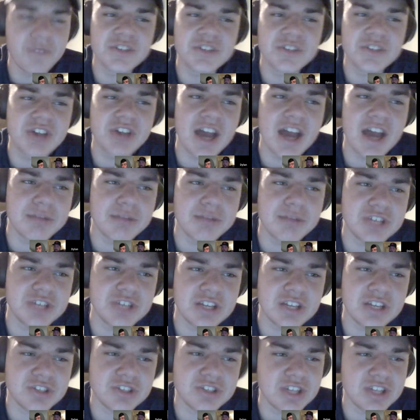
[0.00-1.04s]
lineup
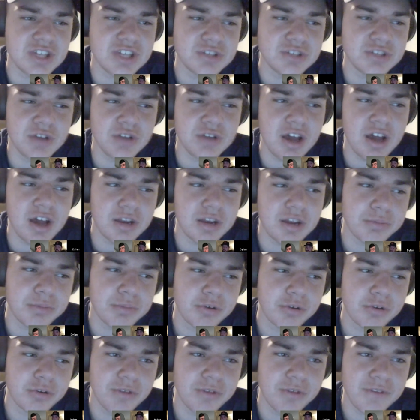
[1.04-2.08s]
changes I do not
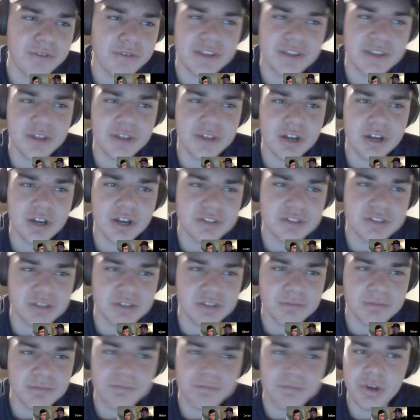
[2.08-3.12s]
approve of either.
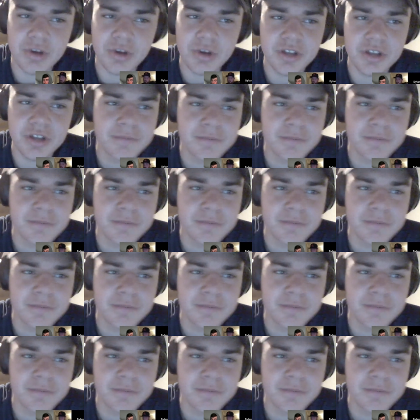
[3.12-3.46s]
But